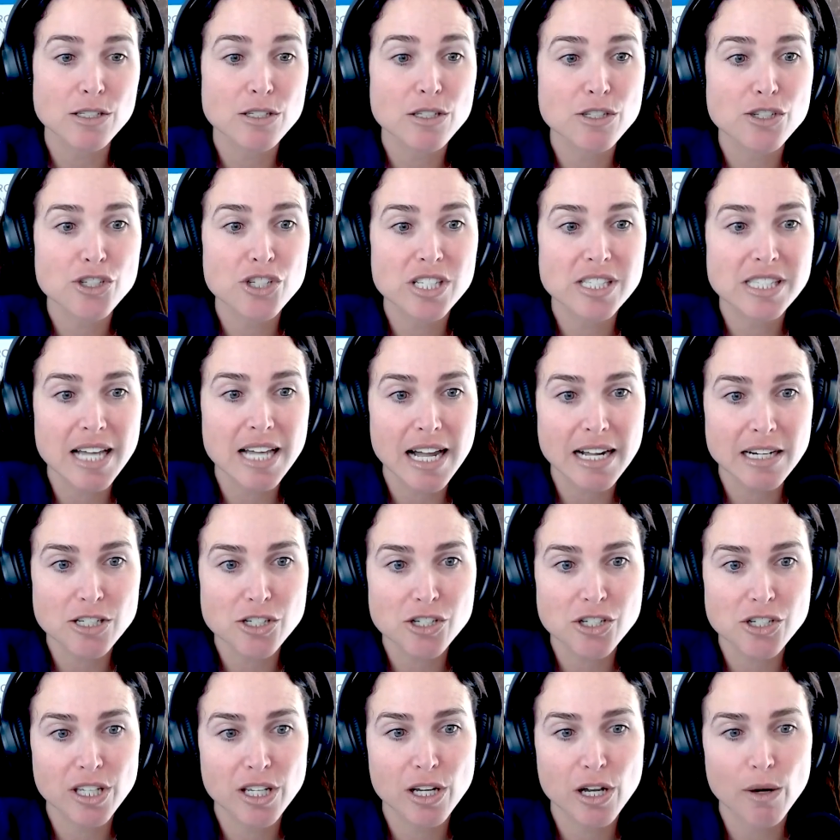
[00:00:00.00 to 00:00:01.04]
she's
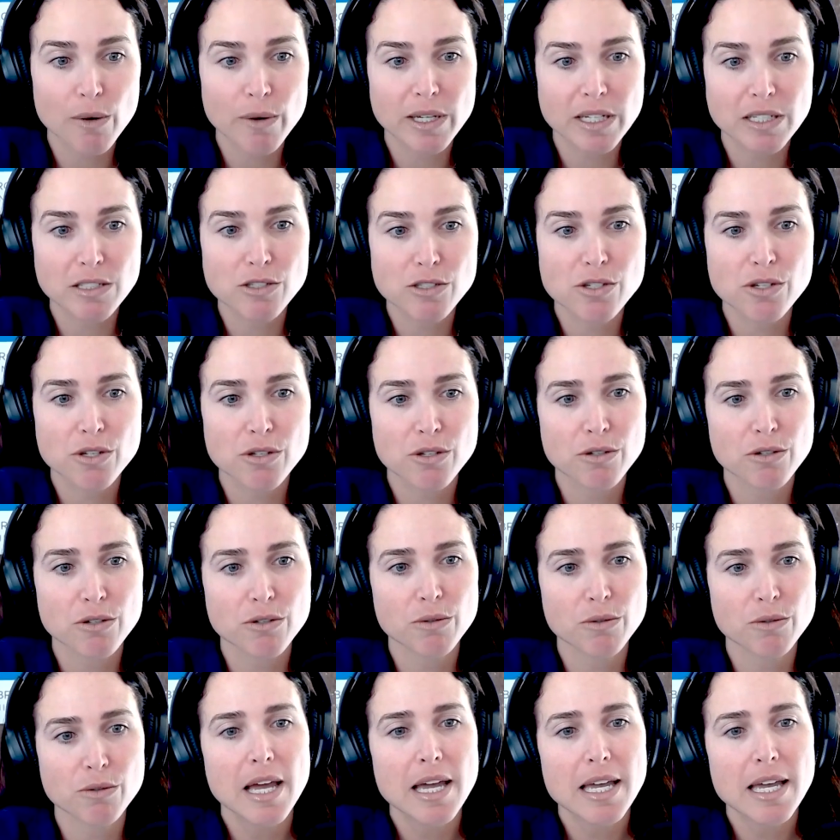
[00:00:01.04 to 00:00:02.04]
actually going to